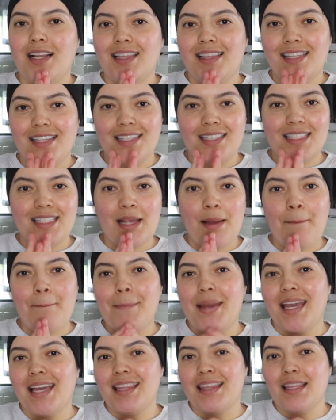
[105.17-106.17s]
let's
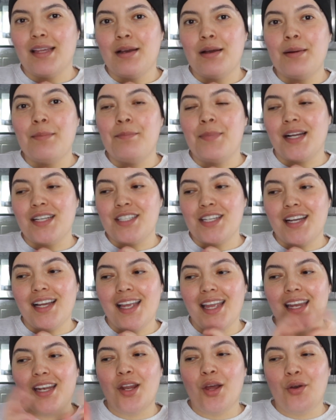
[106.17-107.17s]
make the matcha
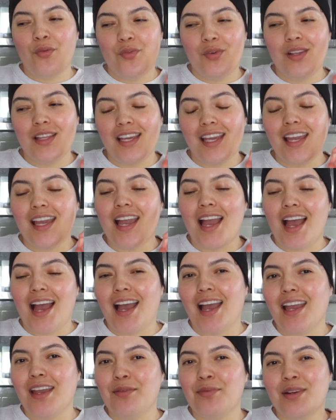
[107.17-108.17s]
and hopefully
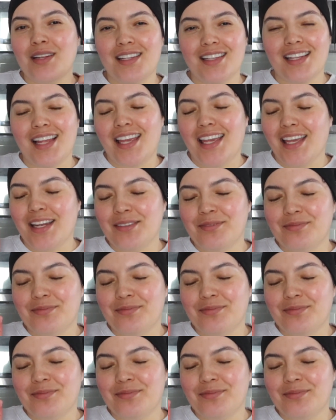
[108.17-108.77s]
i really like it